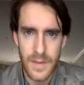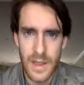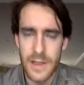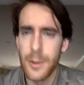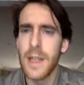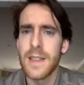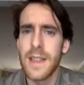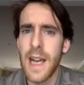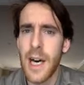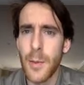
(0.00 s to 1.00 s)
You guys
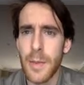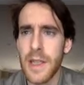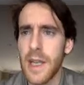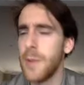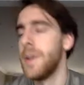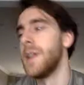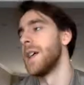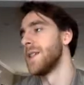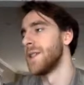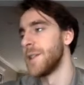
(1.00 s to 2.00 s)
can help me
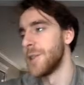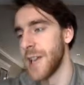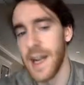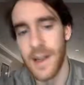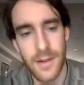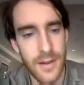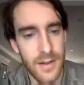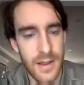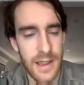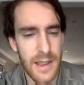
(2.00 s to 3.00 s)
guys in the chat.
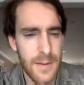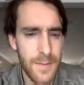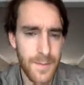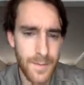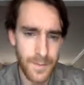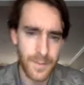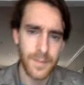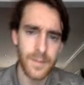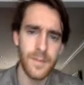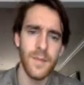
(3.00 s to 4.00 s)
Okay,
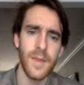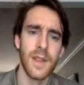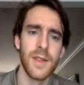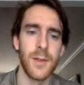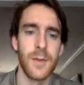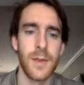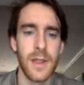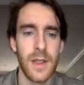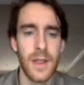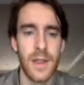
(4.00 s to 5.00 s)
so
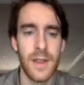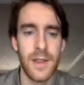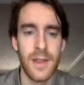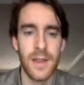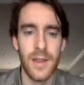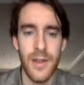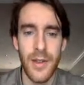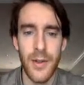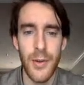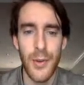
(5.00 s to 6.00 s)

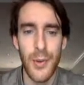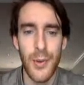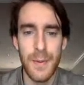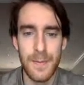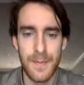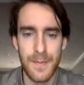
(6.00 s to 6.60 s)
you